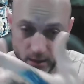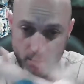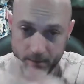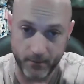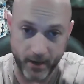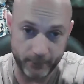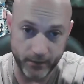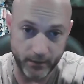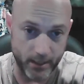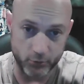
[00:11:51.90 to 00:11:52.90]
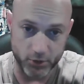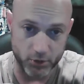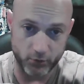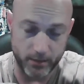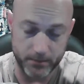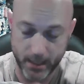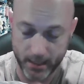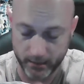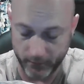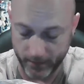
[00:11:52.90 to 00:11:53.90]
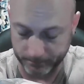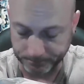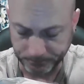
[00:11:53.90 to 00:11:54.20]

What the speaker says: come in my feed, and I don't subscribe to any of them.